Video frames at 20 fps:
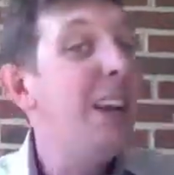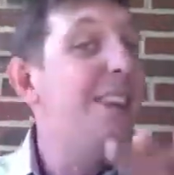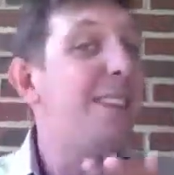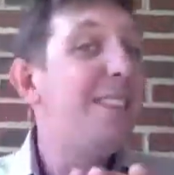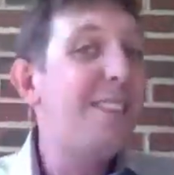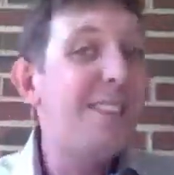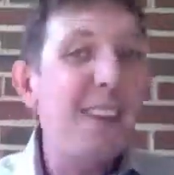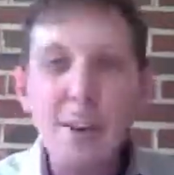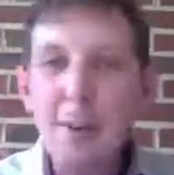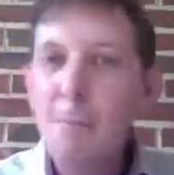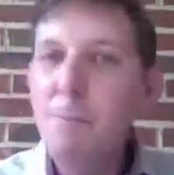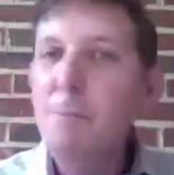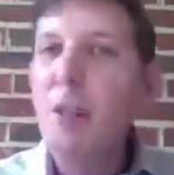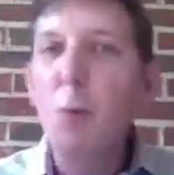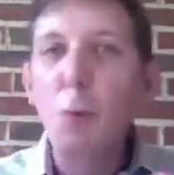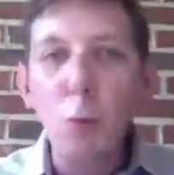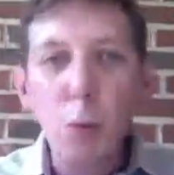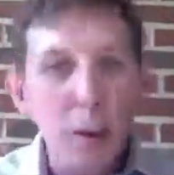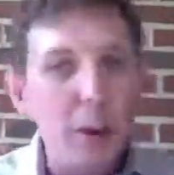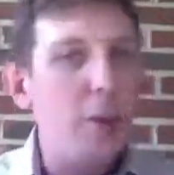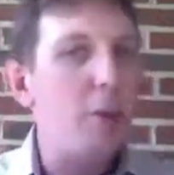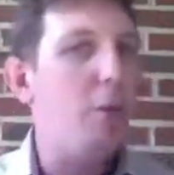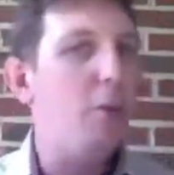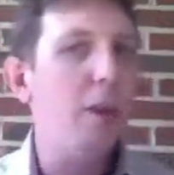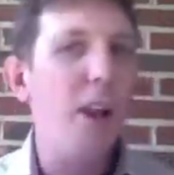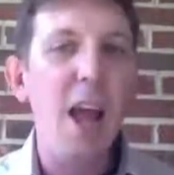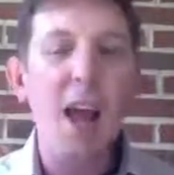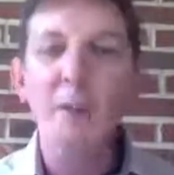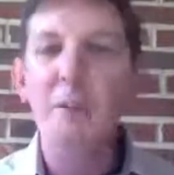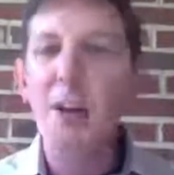Send them. They really
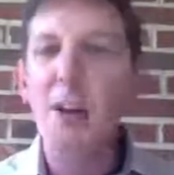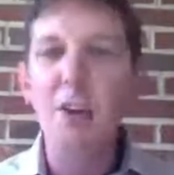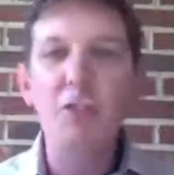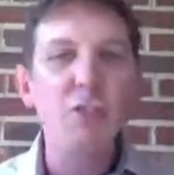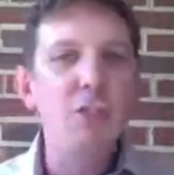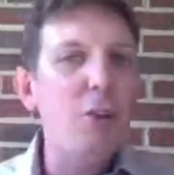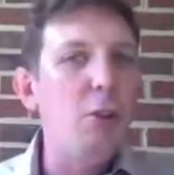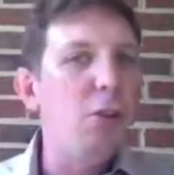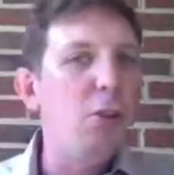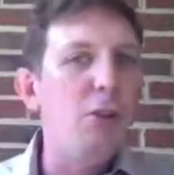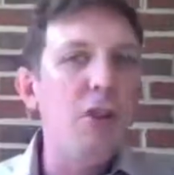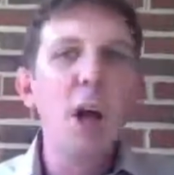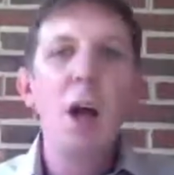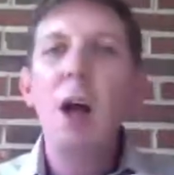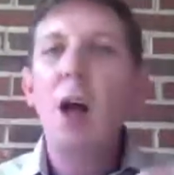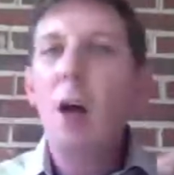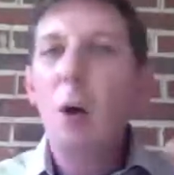don't have an excuse.